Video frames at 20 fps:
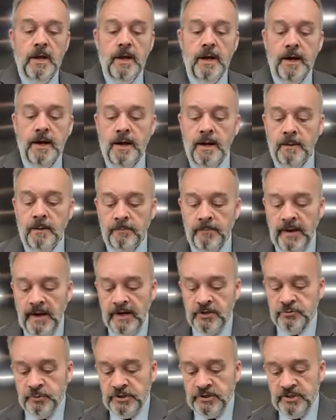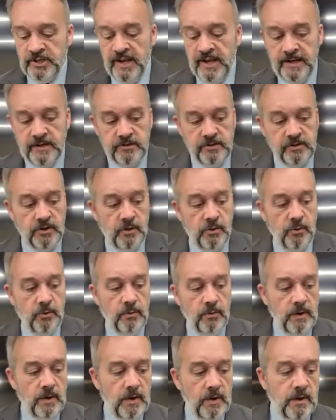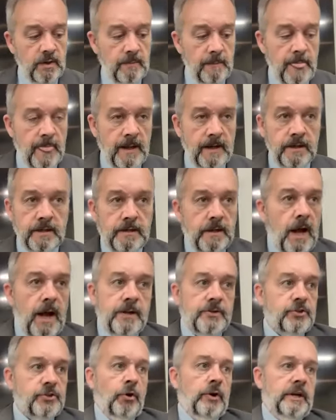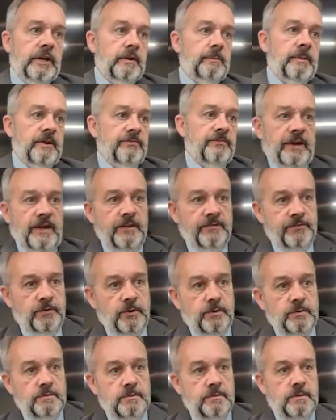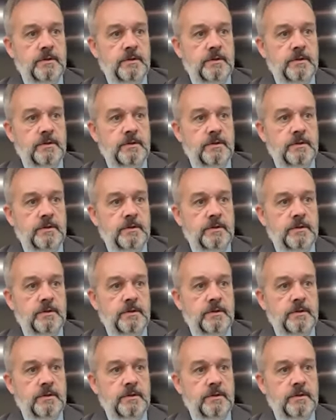Um, as we said, you know, God's going to be faithful